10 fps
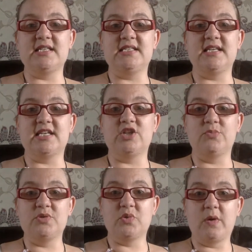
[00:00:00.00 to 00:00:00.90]
is it can
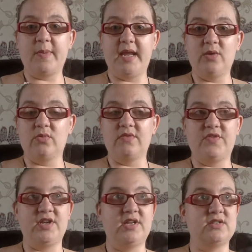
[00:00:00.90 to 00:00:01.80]
absorb in all of
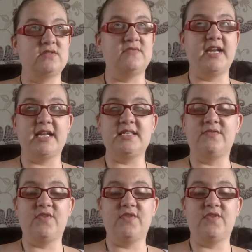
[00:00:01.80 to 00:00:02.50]
the sort of negative